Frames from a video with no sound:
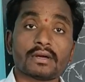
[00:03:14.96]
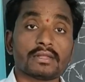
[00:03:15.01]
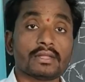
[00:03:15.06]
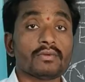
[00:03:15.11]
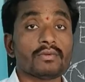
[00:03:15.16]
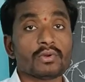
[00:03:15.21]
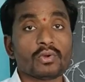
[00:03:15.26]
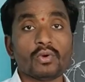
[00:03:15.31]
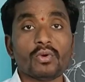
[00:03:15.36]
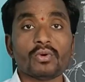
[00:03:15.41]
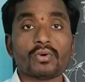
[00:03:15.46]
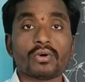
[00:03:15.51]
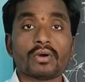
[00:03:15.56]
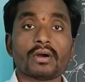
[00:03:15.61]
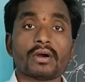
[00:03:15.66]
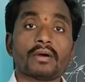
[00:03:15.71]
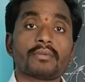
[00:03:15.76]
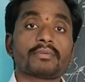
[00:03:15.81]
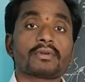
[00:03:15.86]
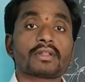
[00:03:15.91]
They will
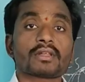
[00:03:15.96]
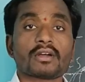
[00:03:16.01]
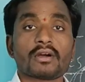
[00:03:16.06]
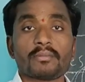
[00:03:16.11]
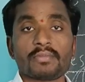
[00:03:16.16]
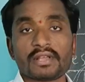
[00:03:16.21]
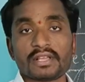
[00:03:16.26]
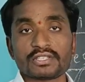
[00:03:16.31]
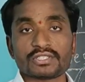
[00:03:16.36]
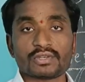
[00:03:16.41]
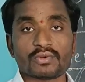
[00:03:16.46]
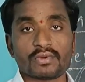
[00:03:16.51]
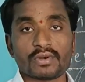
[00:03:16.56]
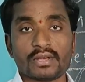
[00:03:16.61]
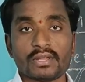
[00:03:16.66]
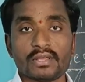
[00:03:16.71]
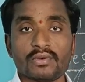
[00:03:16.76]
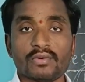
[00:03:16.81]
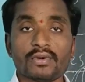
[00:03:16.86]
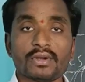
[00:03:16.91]
go after the complication
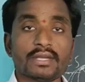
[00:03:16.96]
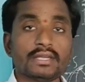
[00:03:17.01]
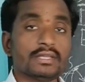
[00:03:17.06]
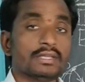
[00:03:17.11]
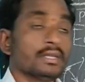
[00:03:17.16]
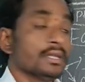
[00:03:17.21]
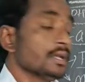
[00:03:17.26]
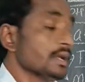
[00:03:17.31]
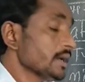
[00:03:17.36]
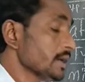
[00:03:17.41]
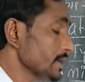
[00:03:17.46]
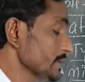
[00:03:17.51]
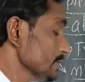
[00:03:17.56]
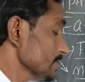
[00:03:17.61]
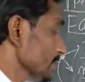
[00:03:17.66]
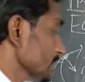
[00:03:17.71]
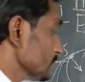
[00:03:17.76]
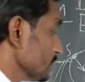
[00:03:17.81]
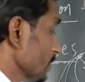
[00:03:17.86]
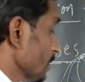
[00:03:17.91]
only. Okay, it is
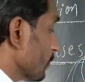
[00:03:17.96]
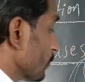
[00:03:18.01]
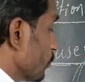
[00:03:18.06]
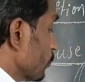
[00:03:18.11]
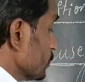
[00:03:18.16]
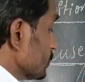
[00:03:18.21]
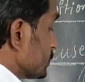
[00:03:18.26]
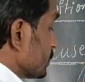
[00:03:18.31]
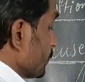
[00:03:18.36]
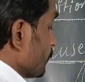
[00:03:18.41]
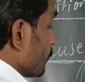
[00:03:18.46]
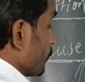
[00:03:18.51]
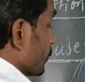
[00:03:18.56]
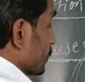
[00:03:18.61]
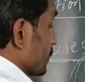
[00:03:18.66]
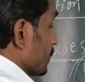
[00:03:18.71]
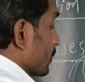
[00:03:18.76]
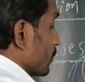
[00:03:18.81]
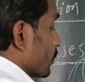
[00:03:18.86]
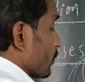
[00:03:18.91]
also the most
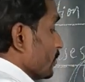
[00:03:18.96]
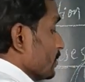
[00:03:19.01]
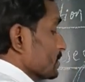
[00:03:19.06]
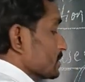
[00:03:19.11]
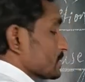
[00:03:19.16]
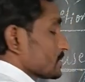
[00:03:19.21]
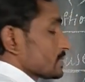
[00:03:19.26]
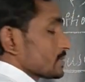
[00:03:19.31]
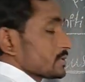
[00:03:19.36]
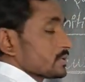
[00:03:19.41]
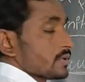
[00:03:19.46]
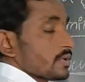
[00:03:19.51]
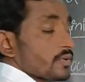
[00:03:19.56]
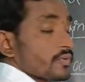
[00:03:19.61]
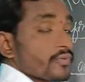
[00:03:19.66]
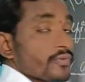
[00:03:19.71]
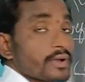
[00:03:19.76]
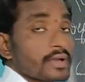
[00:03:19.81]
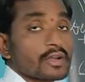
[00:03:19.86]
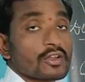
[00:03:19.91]
important cause
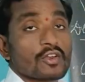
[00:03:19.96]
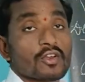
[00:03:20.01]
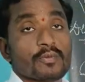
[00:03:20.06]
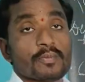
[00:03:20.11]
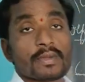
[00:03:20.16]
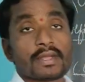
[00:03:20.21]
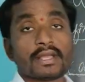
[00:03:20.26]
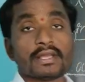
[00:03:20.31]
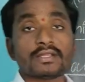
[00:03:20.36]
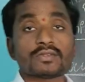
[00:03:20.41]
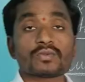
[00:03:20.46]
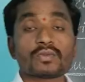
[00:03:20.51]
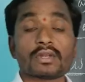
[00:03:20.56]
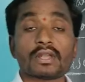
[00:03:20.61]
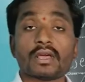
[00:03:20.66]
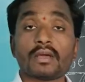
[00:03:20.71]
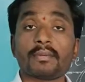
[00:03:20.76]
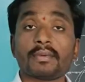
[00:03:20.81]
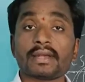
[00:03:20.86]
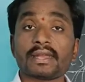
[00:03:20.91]
for developing a, so the
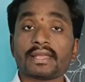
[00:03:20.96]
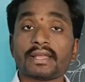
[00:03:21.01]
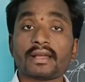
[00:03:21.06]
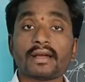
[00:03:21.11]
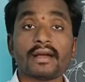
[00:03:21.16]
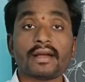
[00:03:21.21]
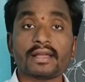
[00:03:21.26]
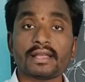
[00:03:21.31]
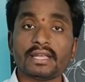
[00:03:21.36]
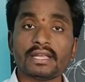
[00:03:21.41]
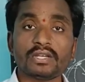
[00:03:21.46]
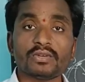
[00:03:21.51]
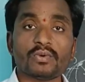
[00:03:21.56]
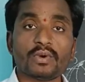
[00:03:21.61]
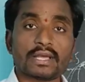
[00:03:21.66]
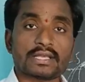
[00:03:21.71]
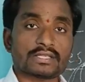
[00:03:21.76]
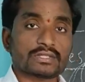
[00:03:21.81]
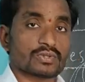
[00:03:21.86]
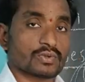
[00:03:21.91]
diabetic
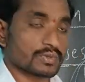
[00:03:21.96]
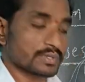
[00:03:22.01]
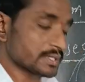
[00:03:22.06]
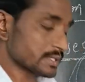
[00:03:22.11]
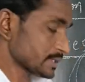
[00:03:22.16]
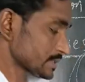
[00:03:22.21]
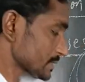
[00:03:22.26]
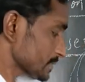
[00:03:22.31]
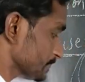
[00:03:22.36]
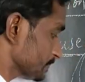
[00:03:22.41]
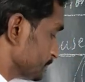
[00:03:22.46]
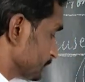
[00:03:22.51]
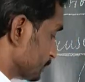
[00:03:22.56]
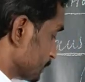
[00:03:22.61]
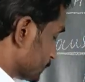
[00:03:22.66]
ketoacidosis.